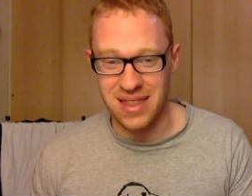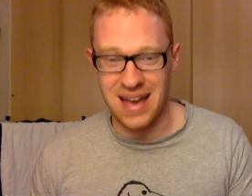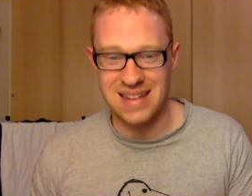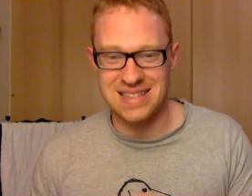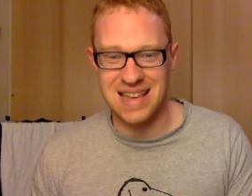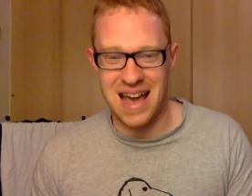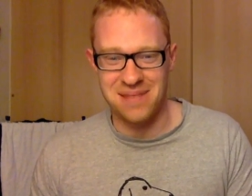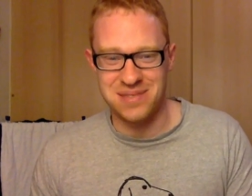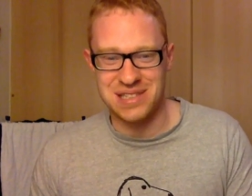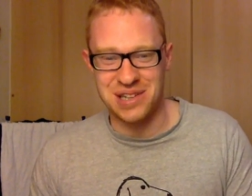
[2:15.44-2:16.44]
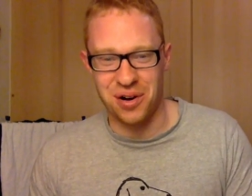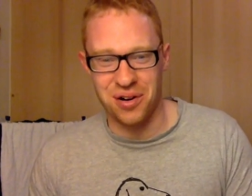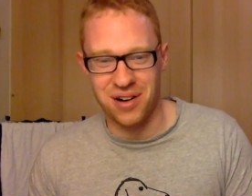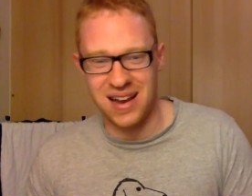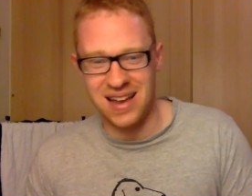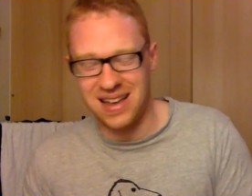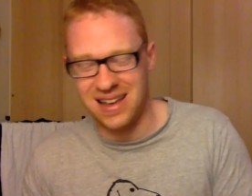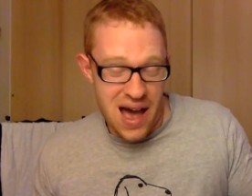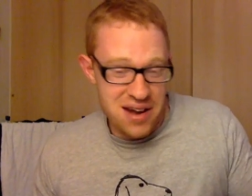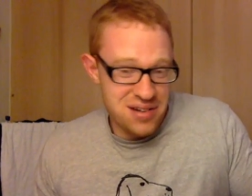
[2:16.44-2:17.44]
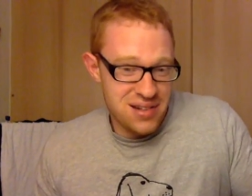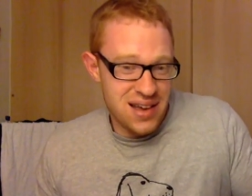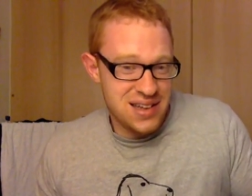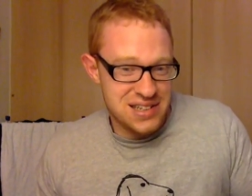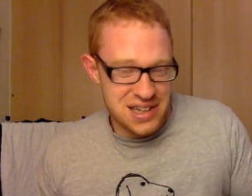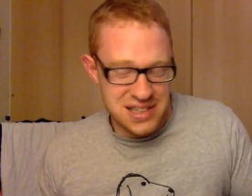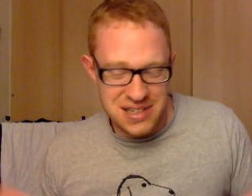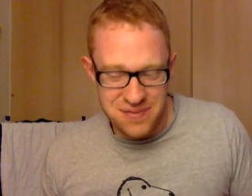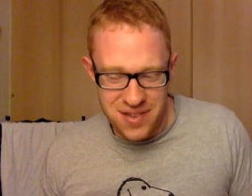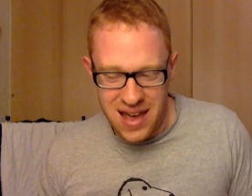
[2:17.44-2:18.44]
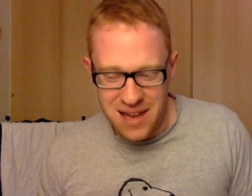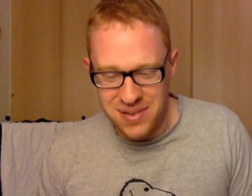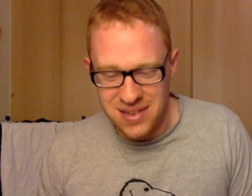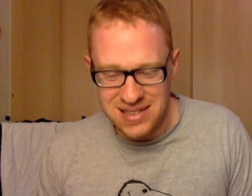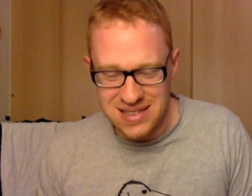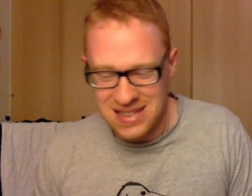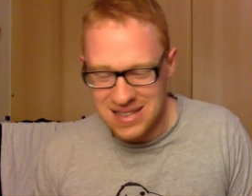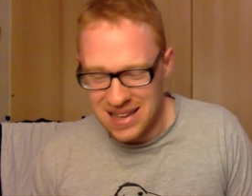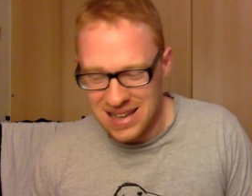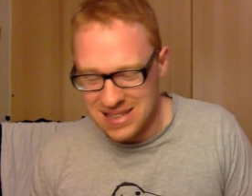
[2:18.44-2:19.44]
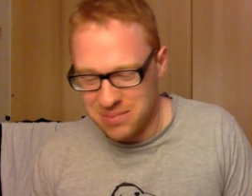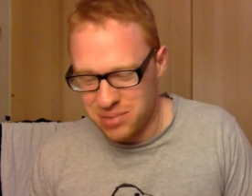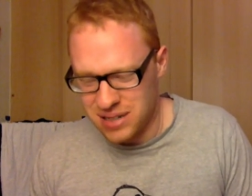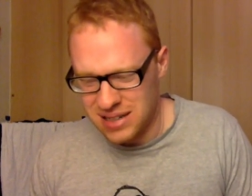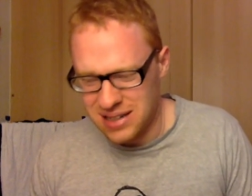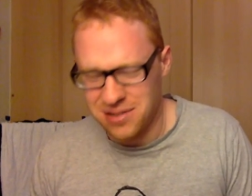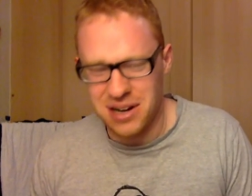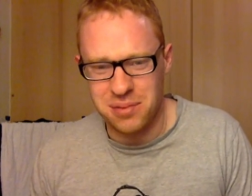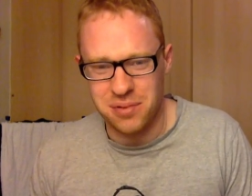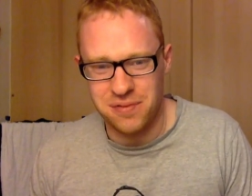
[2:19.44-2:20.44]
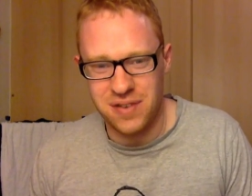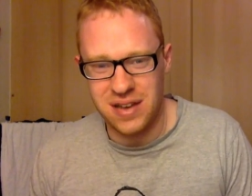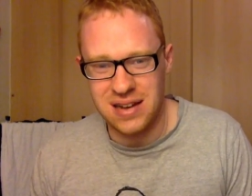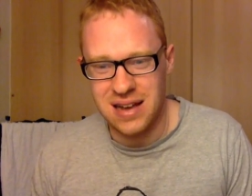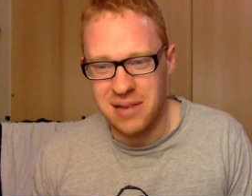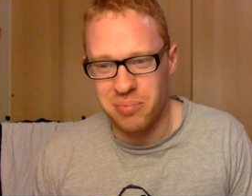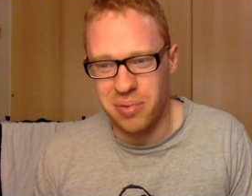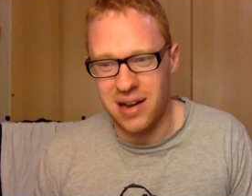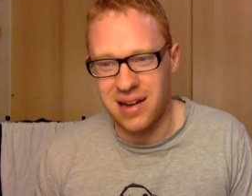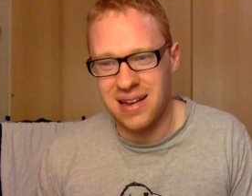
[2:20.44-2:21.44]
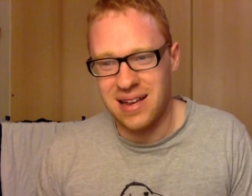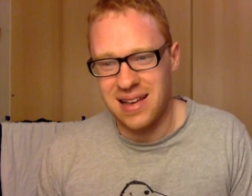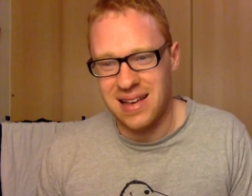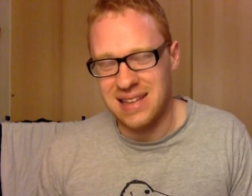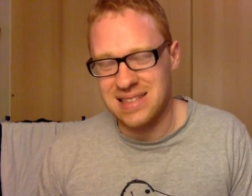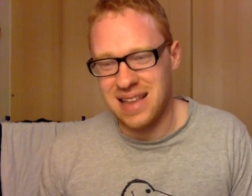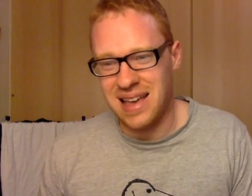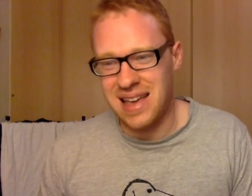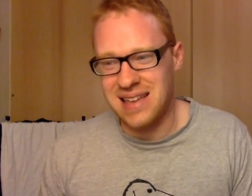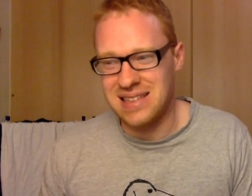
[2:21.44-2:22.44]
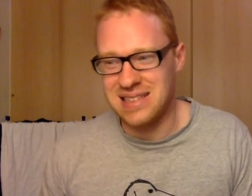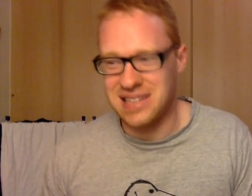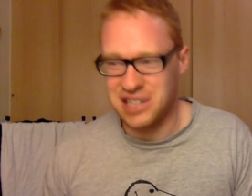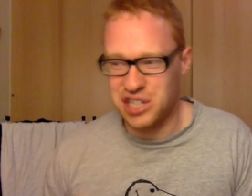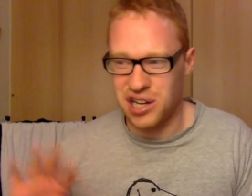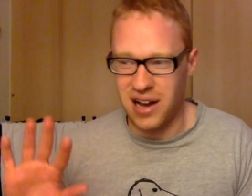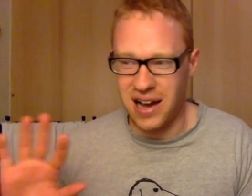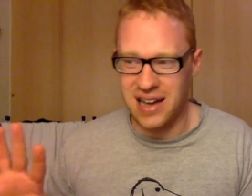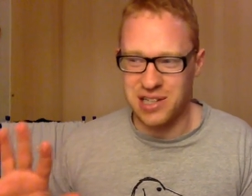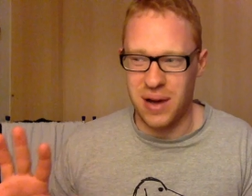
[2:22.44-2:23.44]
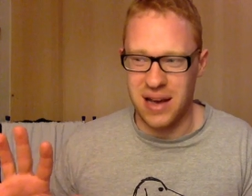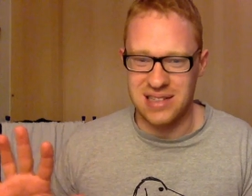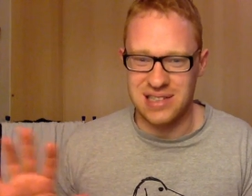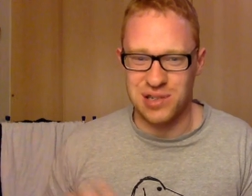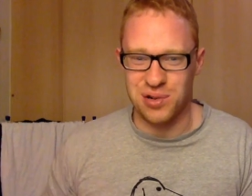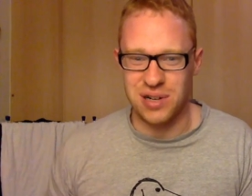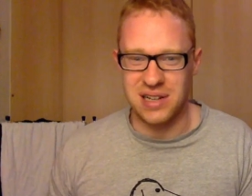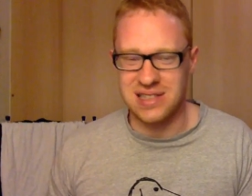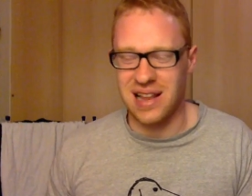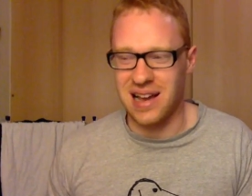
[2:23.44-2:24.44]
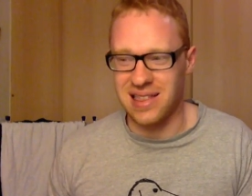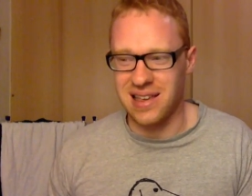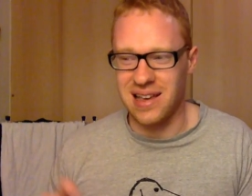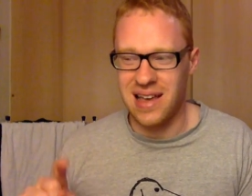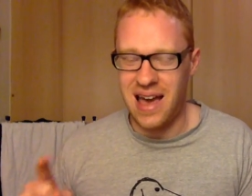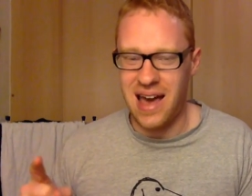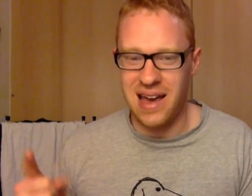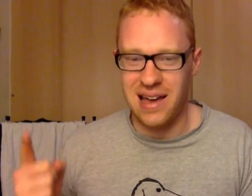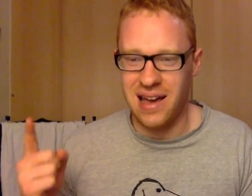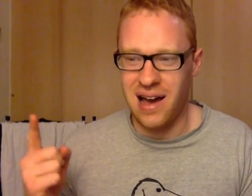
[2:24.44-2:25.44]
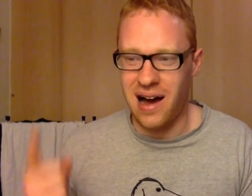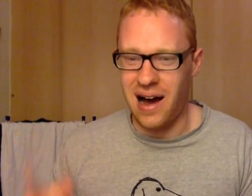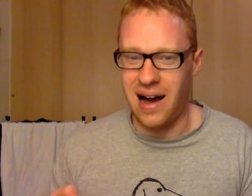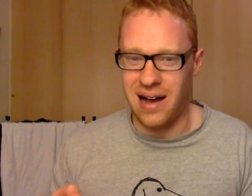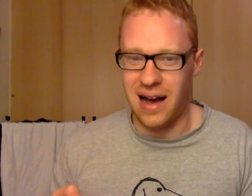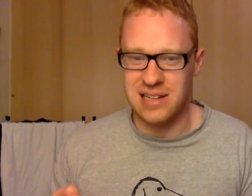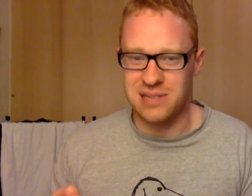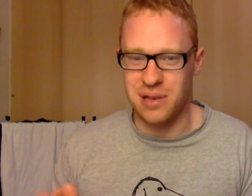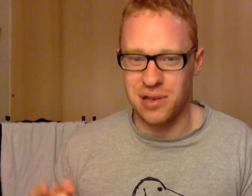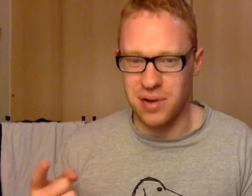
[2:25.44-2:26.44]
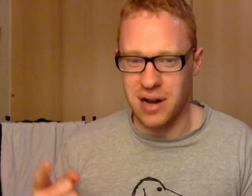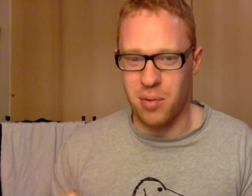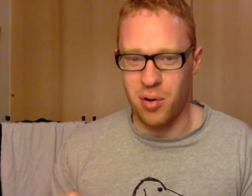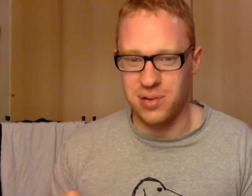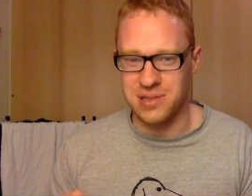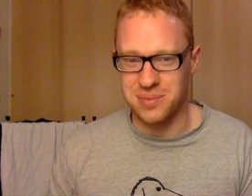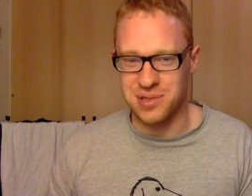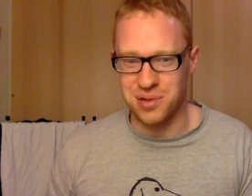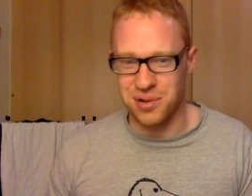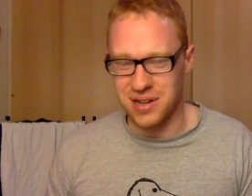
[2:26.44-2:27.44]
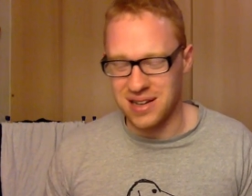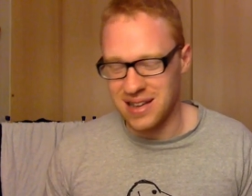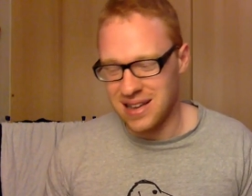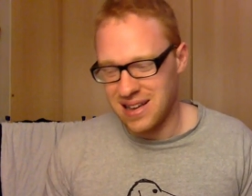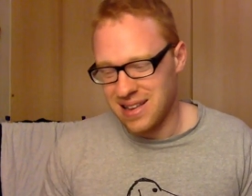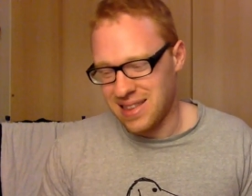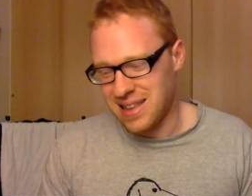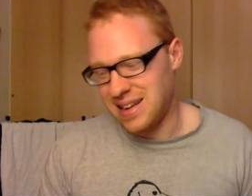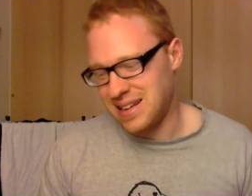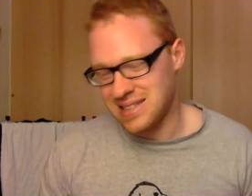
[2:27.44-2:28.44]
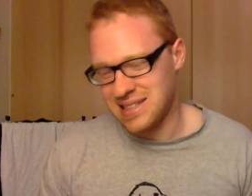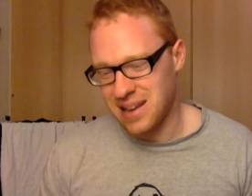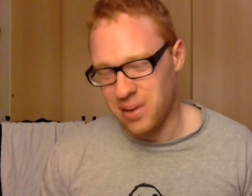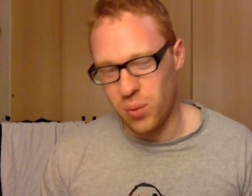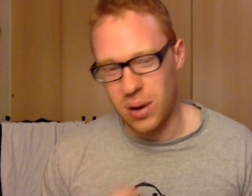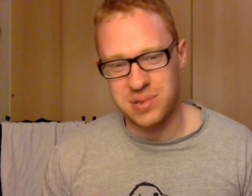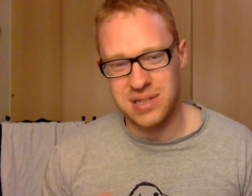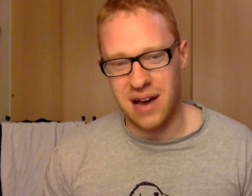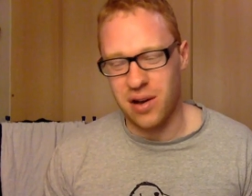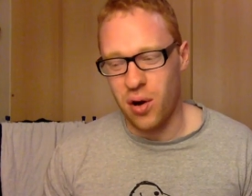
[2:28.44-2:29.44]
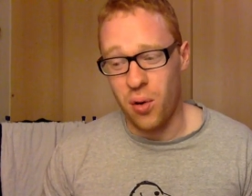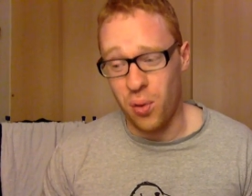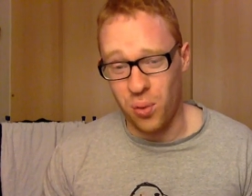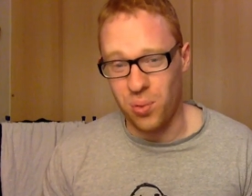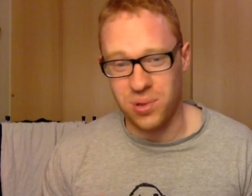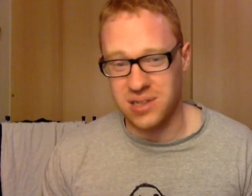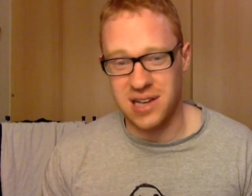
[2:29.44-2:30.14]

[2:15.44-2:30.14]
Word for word: that same story. I don't like judge him for that because it's like it's a pretty incredible feat, but it's like his Shania Twain story. It's like the hey, I just met you and I'm awesome story that he just whips out all the